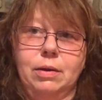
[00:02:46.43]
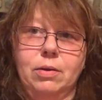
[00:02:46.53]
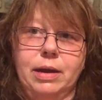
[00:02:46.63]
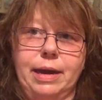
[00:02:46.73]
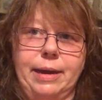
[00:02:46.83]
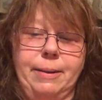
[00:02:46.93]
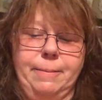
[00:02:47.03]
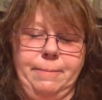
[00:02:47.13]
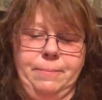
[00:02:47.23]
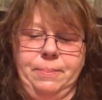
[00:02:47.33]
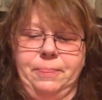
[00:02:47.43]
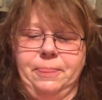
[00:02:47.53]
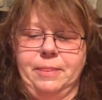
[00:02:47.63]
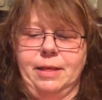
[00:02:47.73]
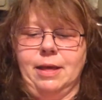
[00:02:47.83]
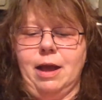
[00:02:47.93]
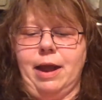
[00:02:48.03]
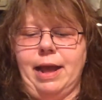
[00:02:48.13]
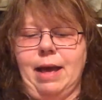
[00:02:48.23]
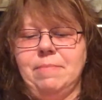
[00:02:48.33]
Okay.
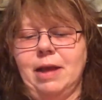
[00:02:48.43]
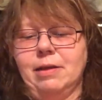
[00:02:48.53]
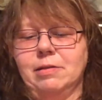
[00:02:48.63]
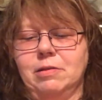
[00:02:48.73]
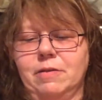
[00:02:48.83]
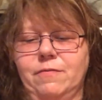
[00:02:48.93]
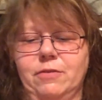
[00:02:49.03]
All right, I'm not gonna look